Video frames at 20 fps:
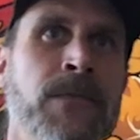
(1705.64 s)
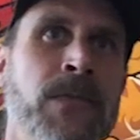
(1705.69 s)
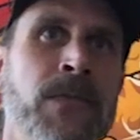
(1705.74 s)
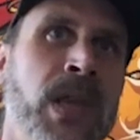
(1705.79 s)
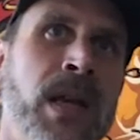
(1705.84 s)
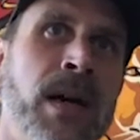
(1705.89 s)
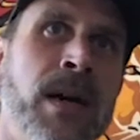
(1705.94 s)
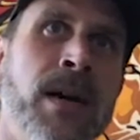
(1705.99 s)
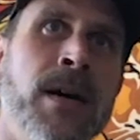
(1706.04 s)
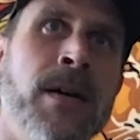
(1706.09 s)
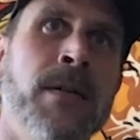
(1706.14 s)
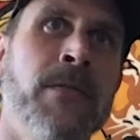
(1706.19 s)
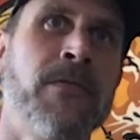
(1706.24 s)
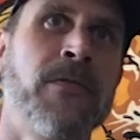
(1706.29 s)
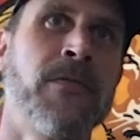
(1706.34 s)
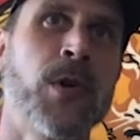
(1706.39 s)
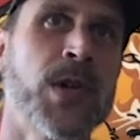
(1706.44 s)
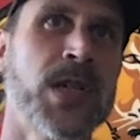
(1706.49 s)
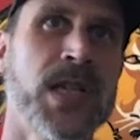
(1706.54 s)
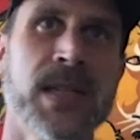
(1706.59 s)

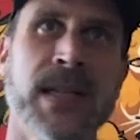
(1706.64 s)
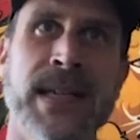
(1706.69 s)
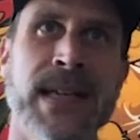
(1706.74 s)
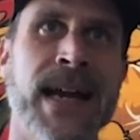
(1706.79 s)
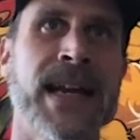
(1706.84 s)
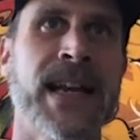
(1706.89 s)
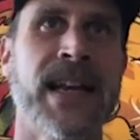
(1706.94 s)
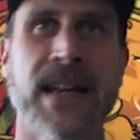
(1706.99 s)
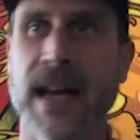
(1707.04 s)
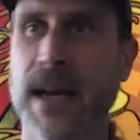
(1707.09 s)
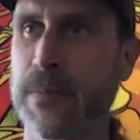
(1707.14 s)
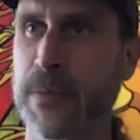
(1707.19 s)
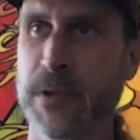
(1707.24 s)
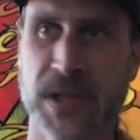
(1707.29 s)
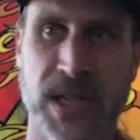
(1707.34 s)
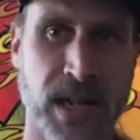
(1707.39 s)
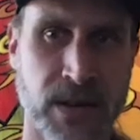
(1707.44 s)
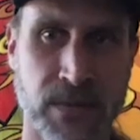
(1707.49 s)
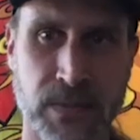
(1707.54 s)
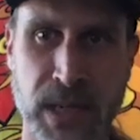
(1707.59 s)
unfortunately,
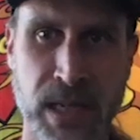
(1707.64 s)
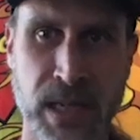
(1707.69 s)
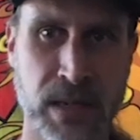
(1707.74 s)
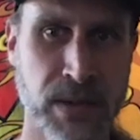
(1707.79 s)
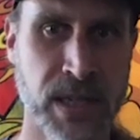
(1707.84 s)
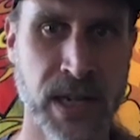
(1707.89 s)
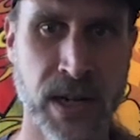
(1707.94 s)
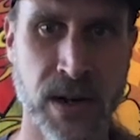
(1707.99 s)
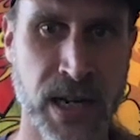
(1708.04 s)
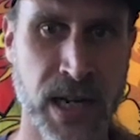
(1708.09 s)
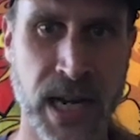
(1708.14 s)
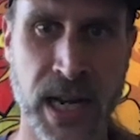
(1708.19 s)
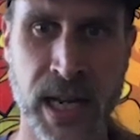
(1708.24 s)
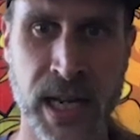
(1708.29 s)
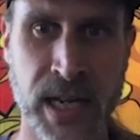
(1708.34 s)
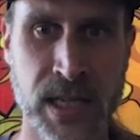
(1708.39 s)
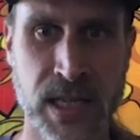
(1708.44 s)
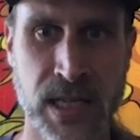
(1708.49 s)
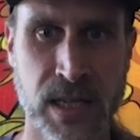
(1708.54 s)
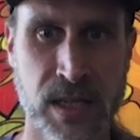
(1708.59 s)
99% of meat, dairy and
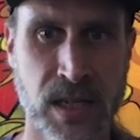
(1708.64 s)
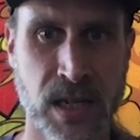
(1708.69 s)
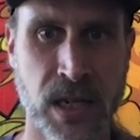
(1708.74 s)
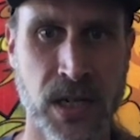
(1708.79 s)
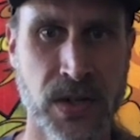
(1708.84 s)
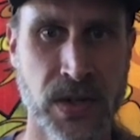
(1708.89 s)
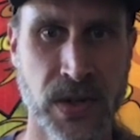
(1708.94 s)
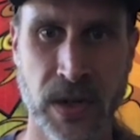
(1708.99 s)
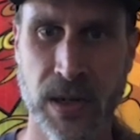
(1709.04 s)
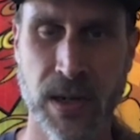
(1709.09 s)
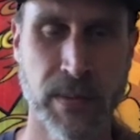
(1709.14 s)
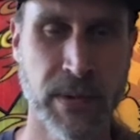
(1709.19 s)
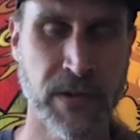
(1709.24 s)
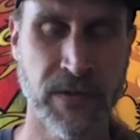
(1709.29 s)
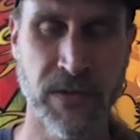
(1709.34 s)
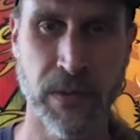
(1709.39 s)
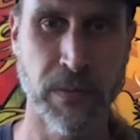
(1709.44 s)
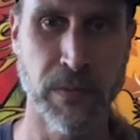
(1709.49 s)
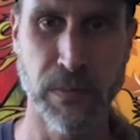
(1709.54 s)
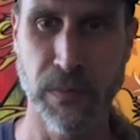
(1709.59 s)
eggs in this country are coming
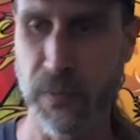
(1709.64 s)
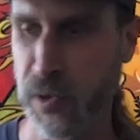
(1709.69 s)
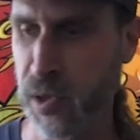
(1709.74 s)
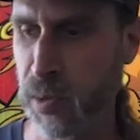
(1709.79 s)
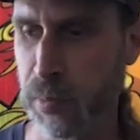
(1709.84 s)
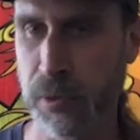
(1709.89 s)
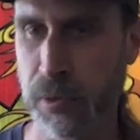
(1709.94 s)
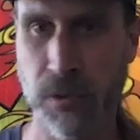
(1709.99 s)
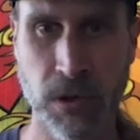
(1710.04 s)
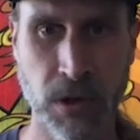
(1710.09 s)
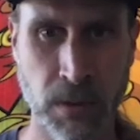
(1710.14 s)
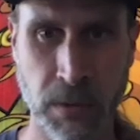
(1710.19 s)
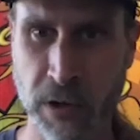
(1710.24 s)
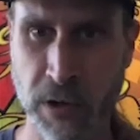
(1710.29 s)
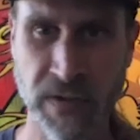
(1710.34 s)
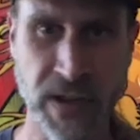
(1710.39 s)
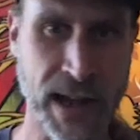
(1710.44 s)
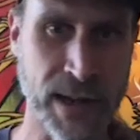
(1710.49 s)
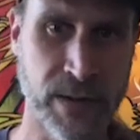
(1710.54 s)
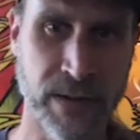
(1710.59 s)
from deplorable
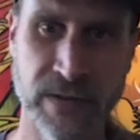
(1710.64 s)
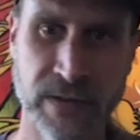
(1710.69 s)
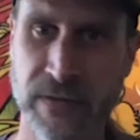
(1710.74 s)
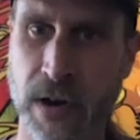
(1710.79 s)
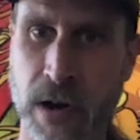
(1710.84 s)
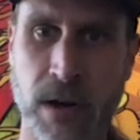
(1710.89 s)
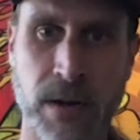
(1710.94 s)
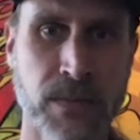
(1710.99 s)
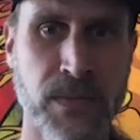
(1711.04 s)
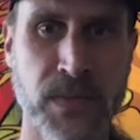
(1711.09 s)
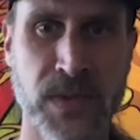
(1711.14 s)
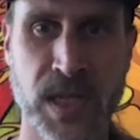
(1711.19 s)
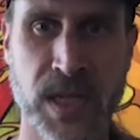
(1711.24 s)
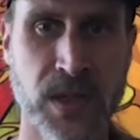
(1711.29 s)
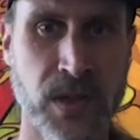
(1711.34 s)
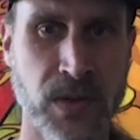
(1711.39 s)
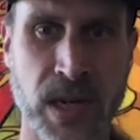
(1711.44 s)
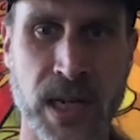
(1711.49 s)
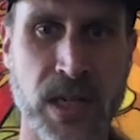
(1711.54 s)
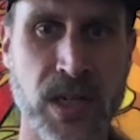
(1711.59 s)
factory farm
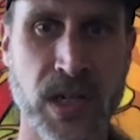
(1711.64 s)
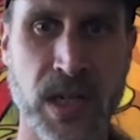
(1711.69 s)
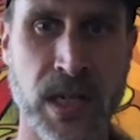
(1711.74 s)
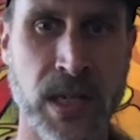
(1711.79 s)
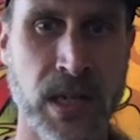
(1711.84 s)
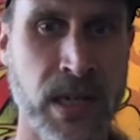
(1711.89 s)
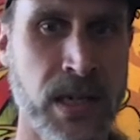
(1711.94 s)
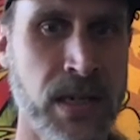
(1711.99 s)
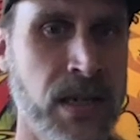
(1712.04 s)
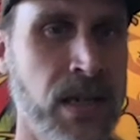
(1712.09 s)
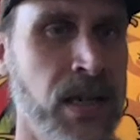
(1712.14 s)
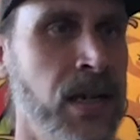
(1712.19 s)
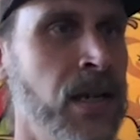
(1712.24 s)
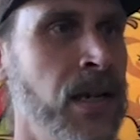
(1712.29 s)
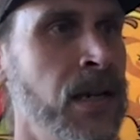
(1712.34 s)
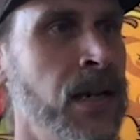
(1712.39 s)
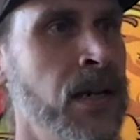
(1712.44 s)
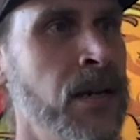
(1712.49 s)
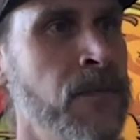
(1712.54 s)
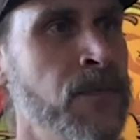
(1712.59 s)
situation.
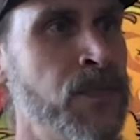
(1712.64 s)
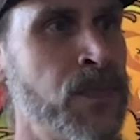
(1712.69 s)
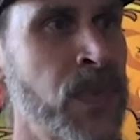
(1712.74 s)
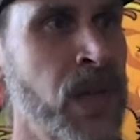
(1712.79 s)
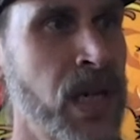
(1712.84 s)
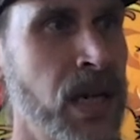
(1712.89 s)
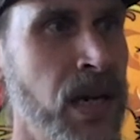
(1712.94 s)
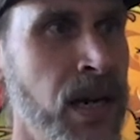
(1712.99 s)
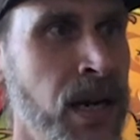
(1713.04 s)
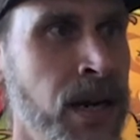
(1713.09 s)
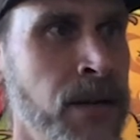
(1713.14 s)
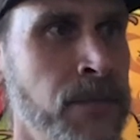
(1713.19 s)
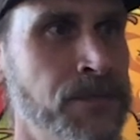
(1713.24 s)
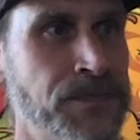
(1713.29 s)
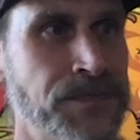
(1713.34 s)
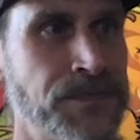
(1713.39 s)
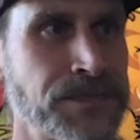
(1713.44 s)
And,